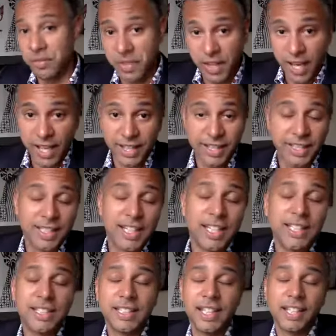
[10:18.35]
they had the
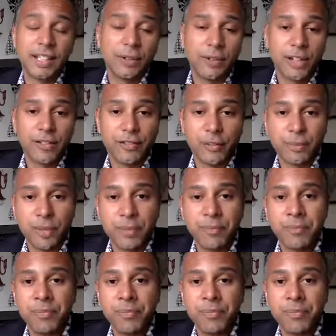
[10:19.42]
keys taken away from them.